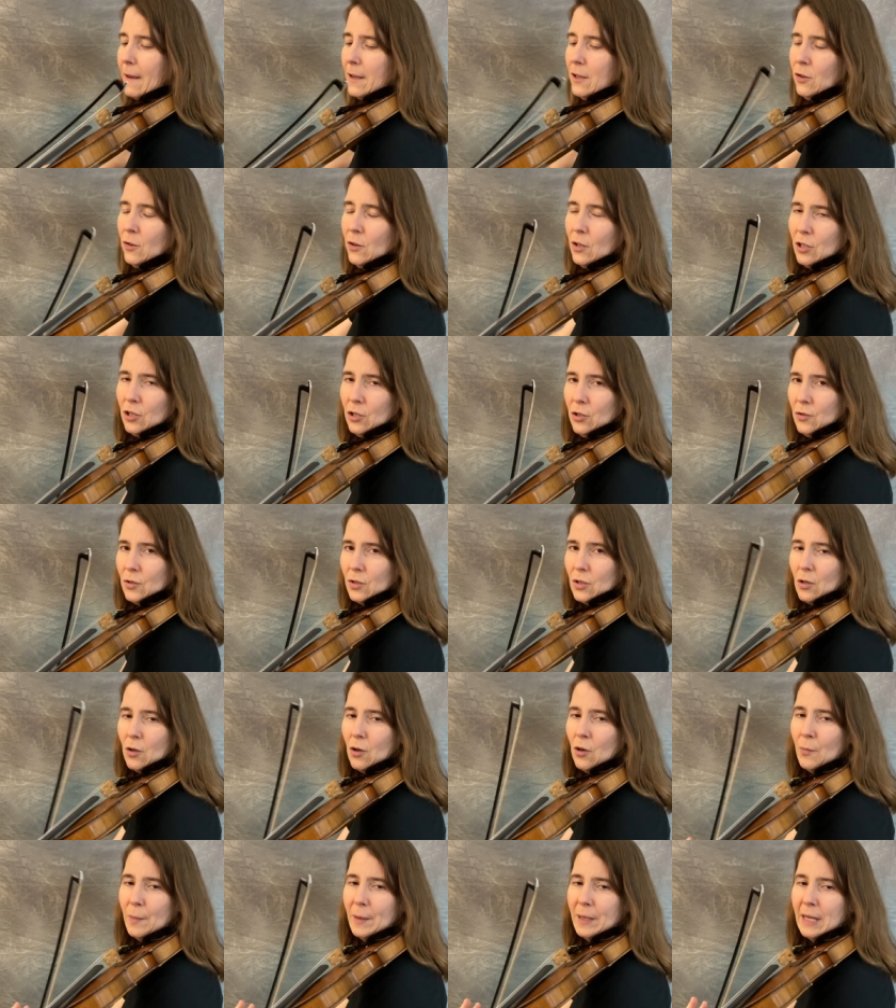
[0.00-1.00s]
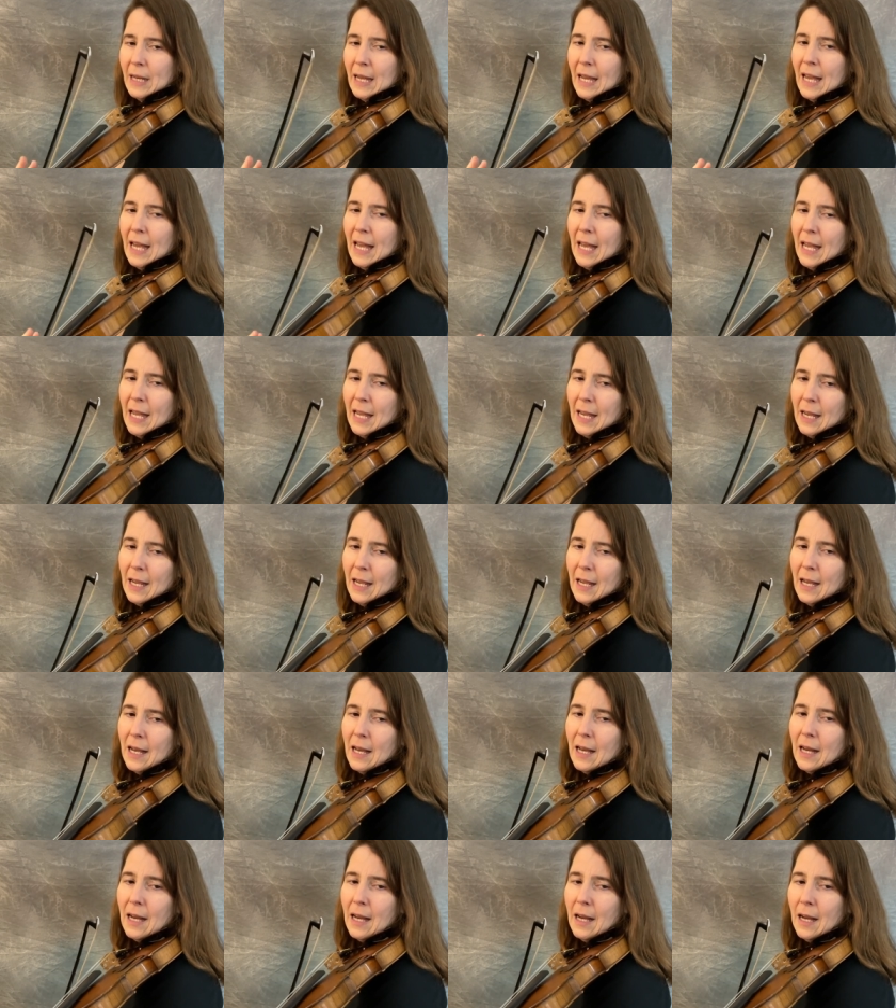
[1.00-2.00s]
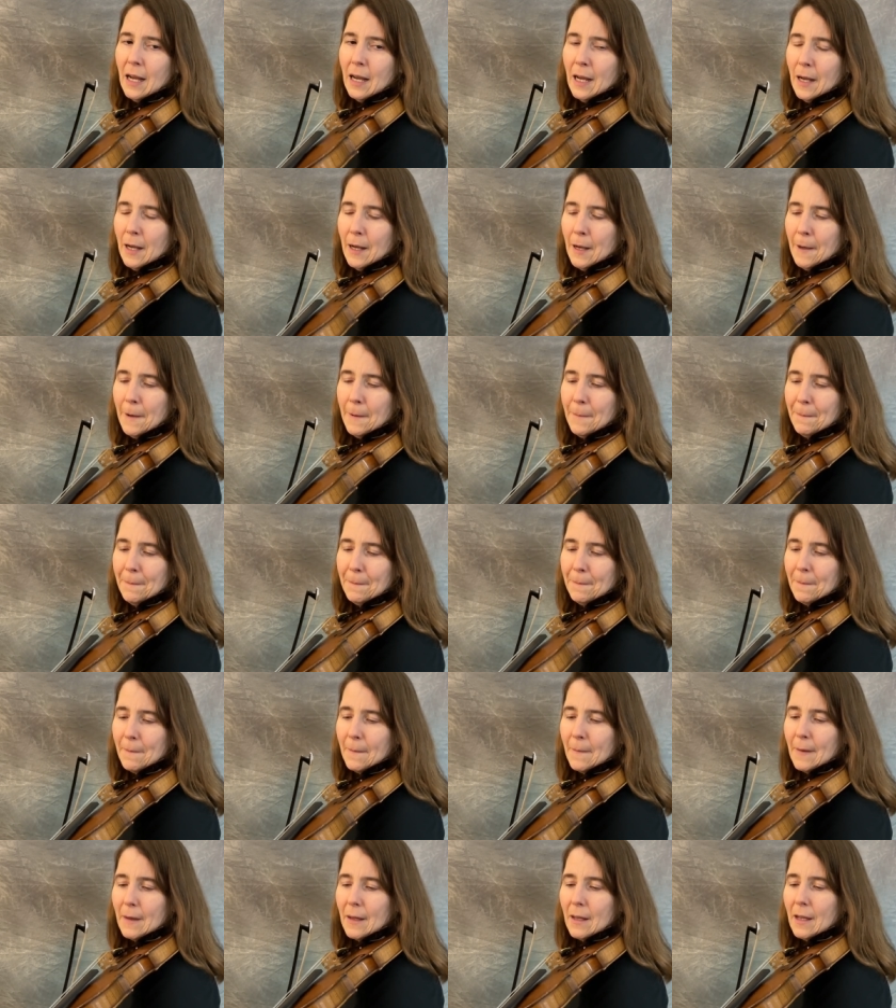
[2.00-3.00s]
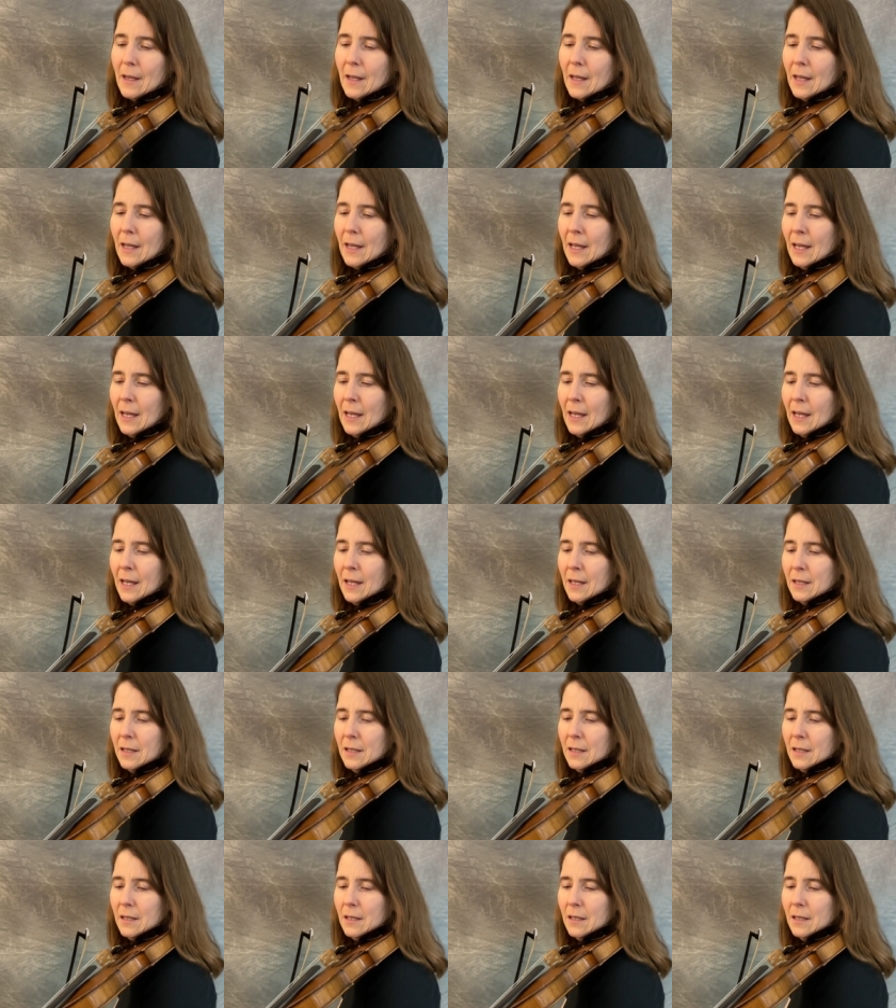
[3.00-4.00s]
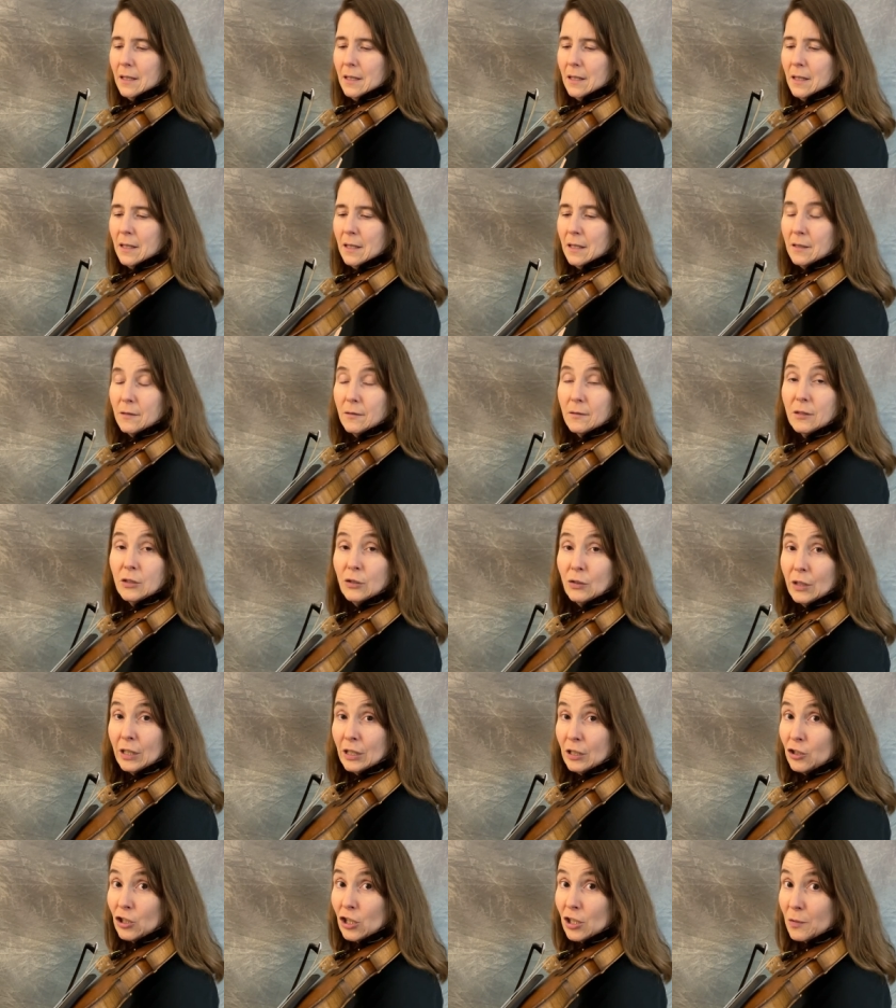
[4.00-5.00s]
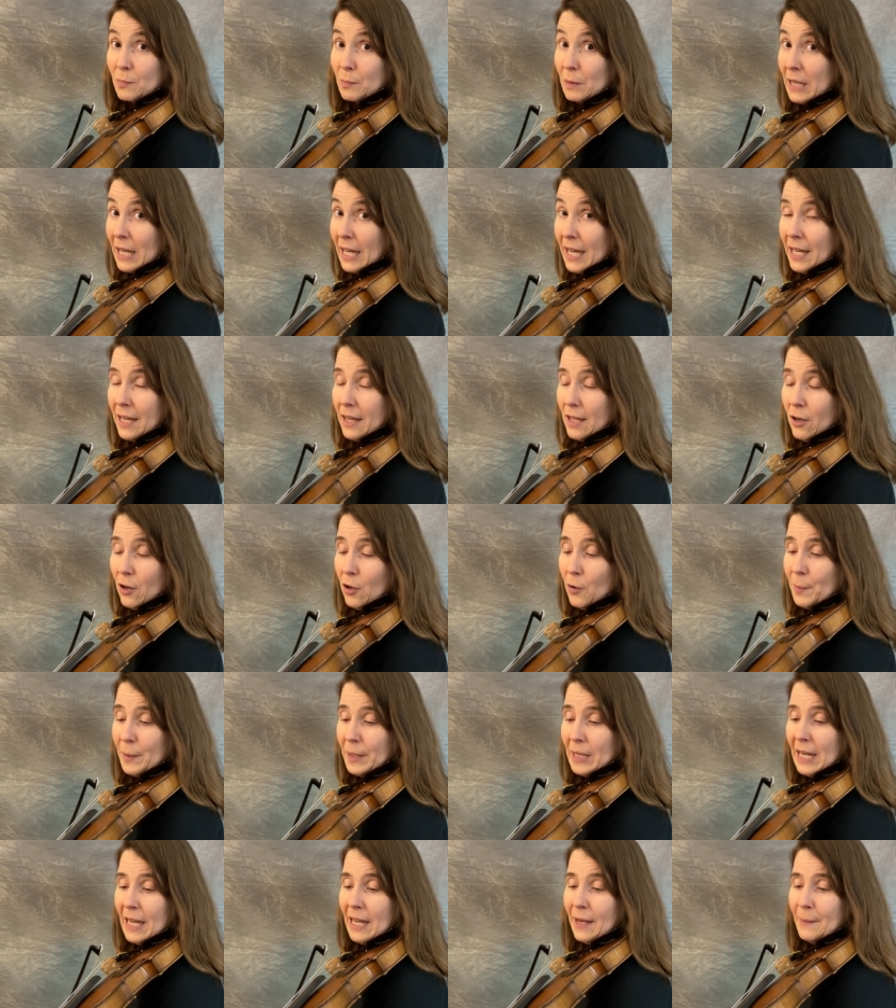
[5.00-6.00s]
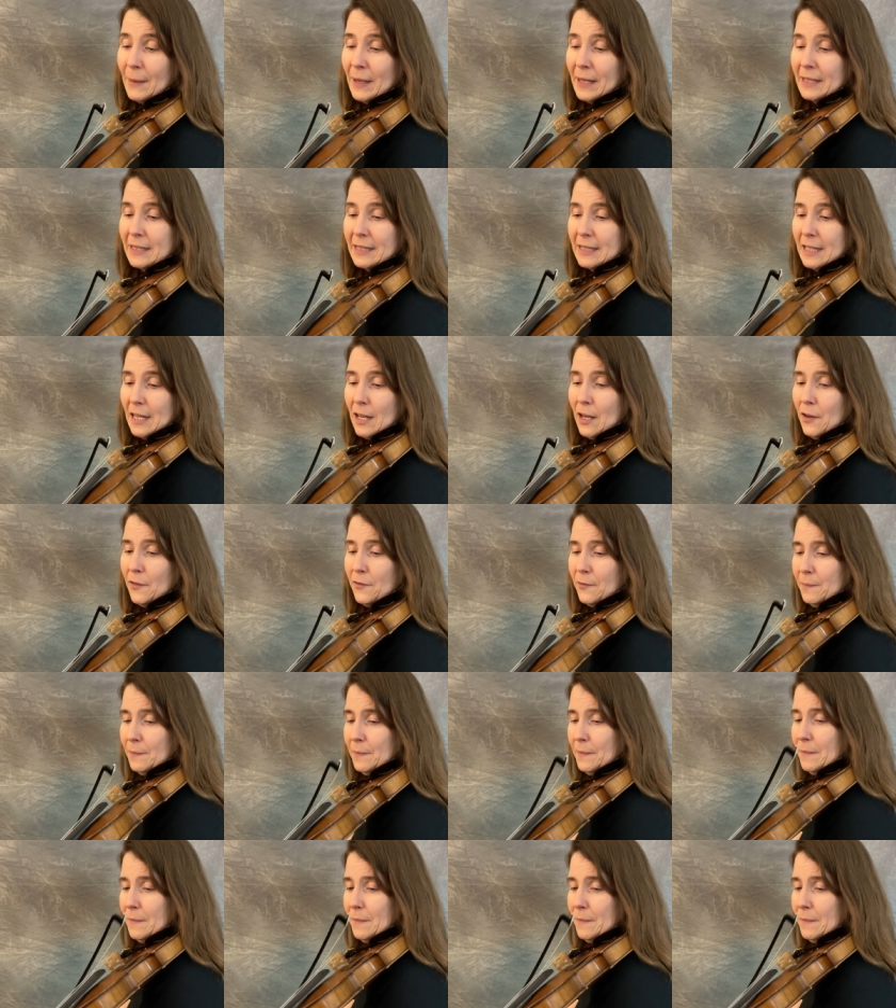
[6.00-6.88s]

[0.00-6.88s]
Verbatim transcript: you can use the open A, um, and uh, you can just play the open A by itself.